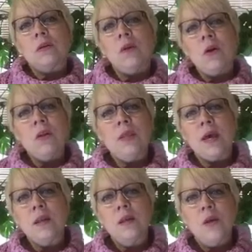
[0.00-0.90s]
called
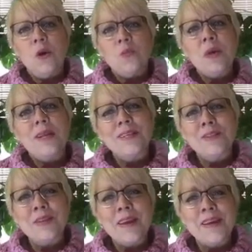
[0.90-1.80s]
that, but
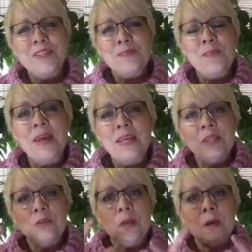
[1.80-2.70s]
it's
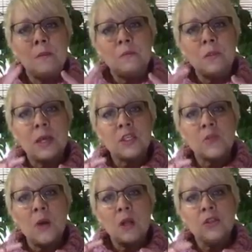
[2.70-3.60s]
making like
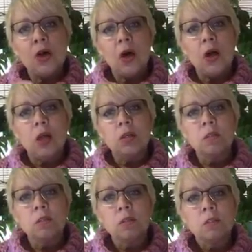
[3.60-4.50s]
small
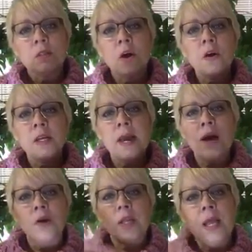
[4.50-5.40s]
dolls. Yarn it
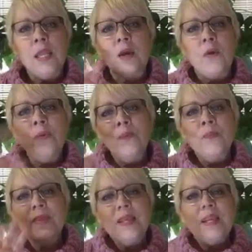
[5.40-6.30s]
out. Hello.
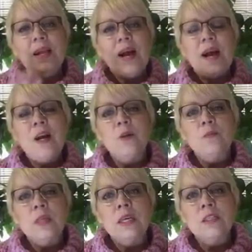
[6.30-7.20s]

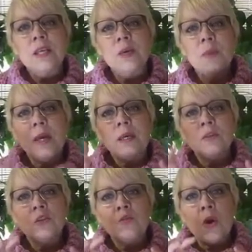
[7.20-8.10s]
It's like
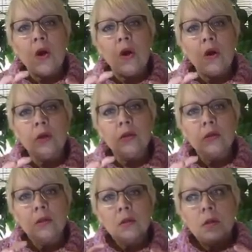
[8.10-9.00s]
making small
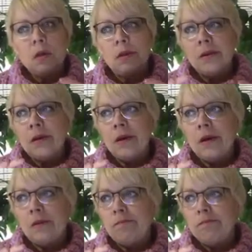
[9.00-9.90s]

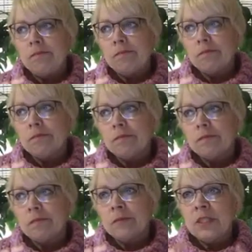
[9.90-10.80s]

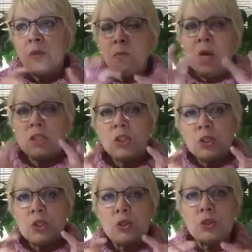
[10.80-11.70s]
little
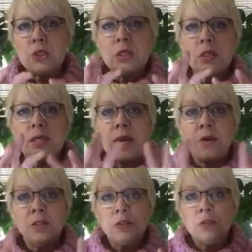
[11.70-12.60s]
monsters or little
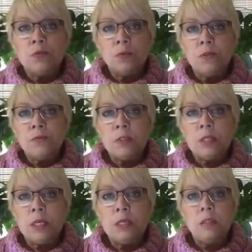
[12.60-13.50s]
characters from
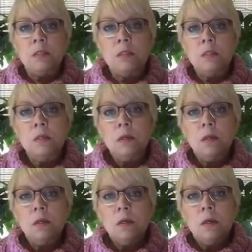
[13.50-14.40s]
different things,
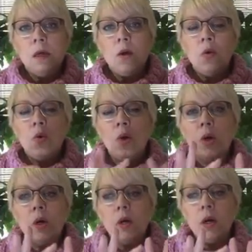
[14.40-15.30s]

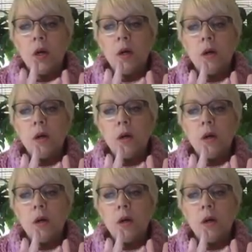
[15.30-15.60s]
or